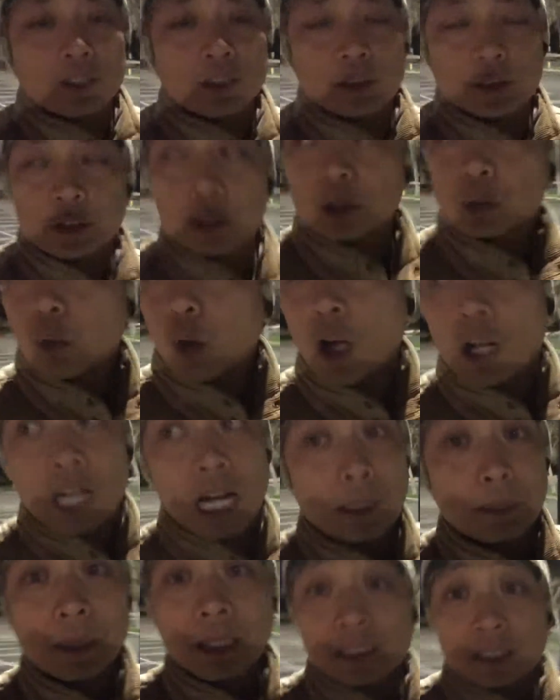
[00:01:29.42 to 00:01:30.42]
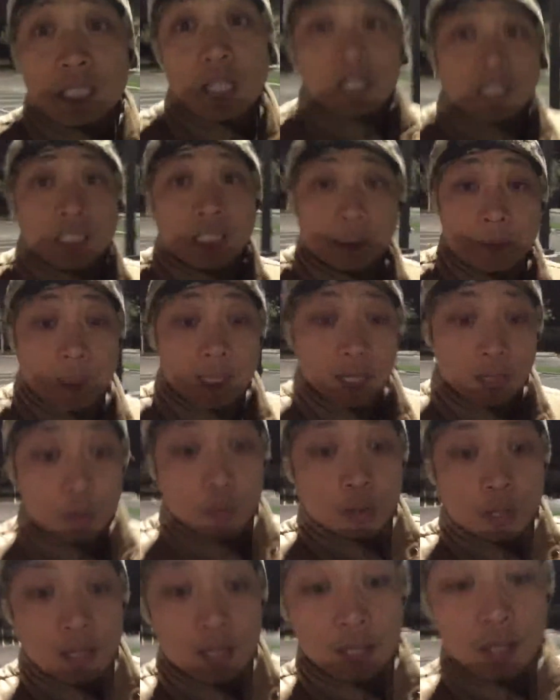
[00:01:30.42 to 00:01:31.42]
to just walk. I'm not talking
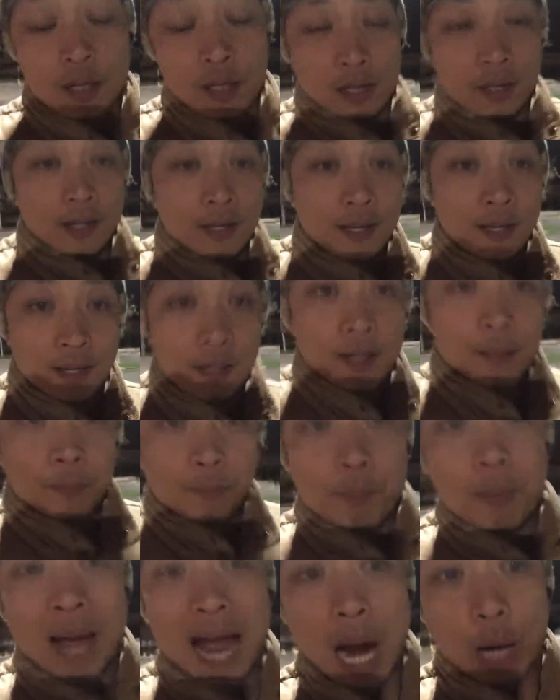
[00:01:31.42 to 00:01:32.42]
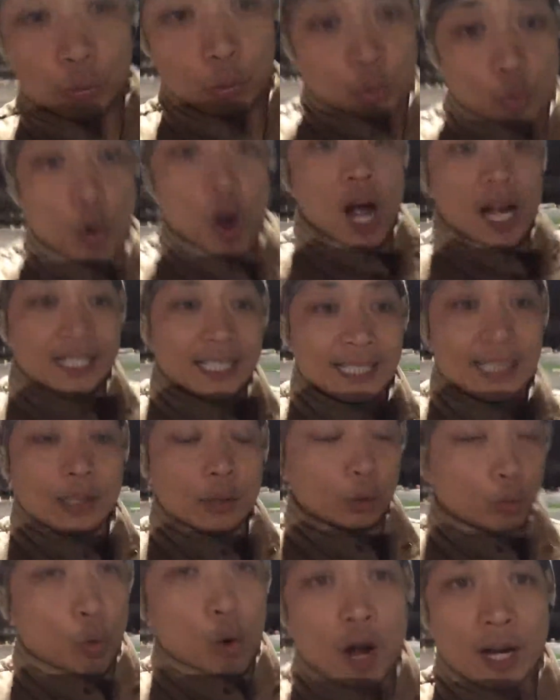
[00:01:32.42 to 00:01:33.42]
about power
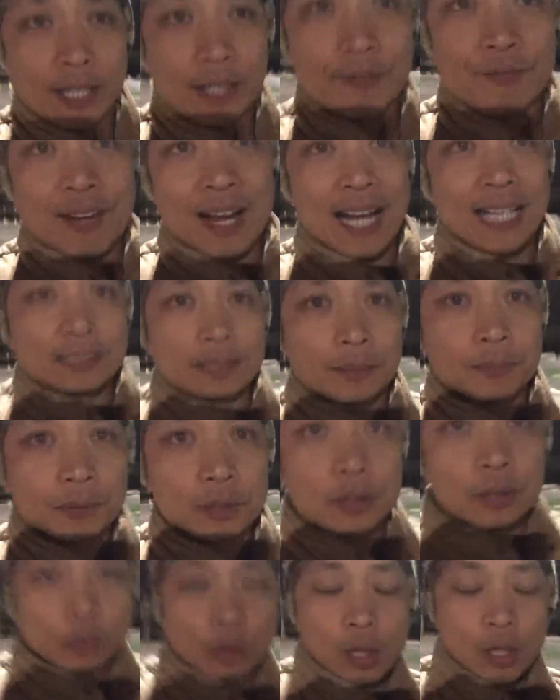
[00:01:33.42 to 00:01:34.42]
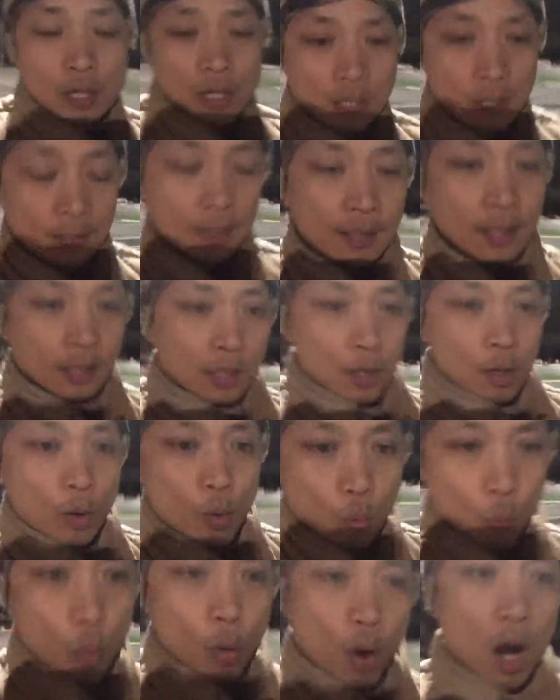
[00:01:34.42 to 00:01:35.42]
walking or walking fast. I'm just
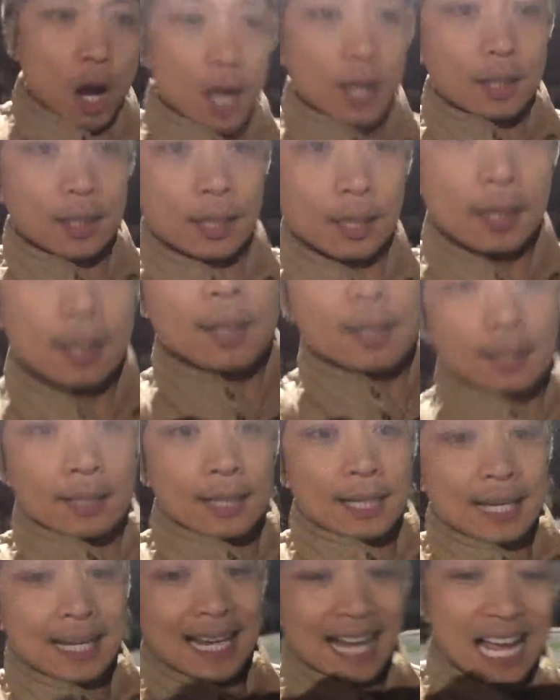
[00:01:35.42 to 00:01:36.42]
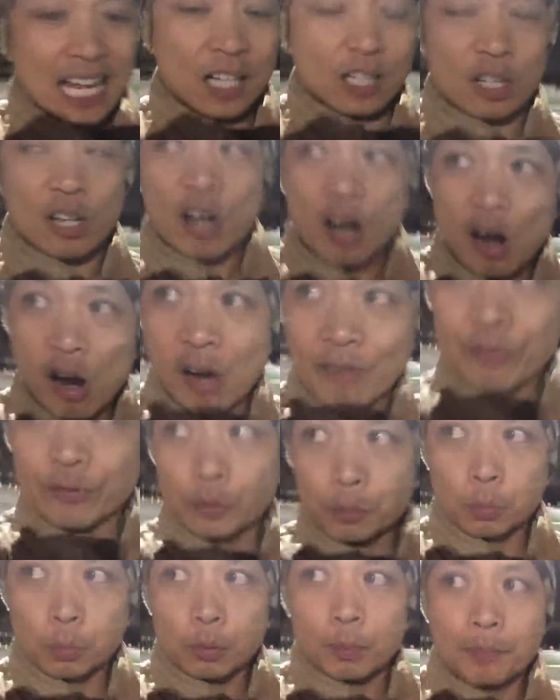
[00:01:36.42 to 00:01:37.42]
walk at a
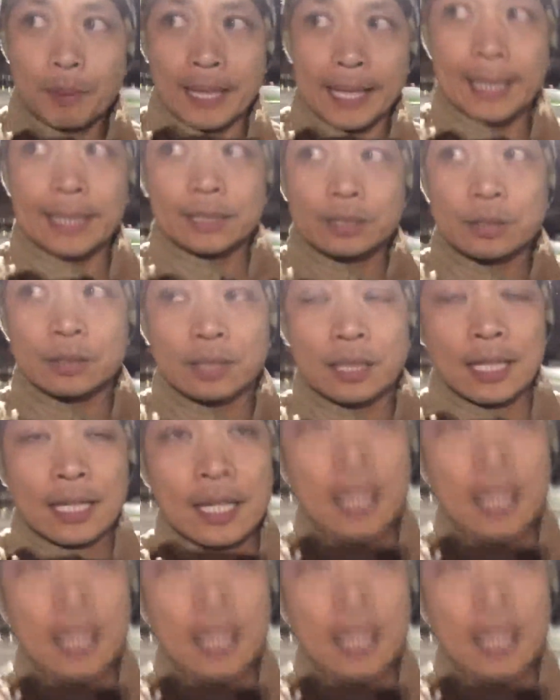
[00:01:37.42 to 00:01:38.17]
comfortable pace